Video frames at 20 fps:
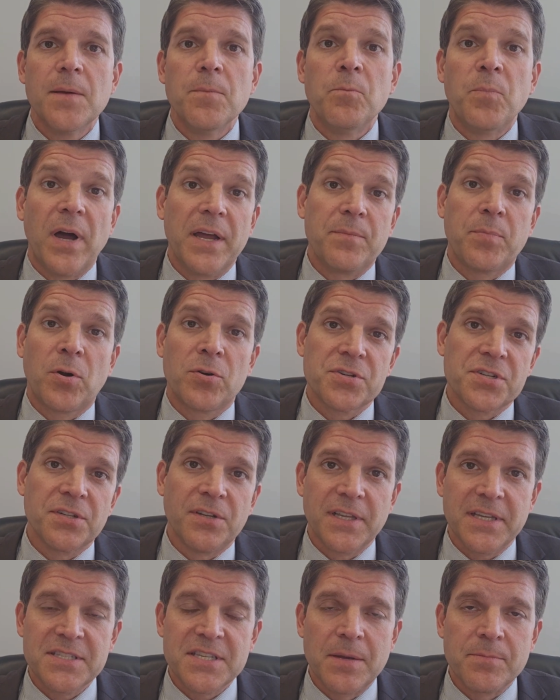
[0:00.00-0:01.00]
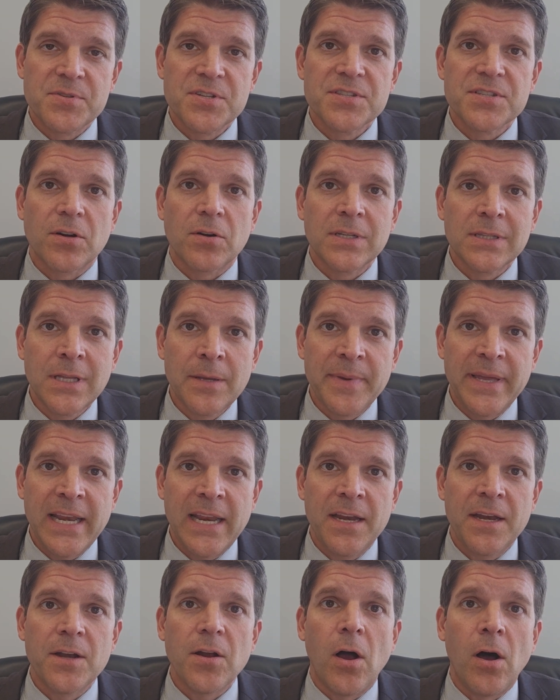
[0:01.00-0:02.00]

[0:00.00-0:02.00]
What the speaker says: but personal exemptions are eliminated.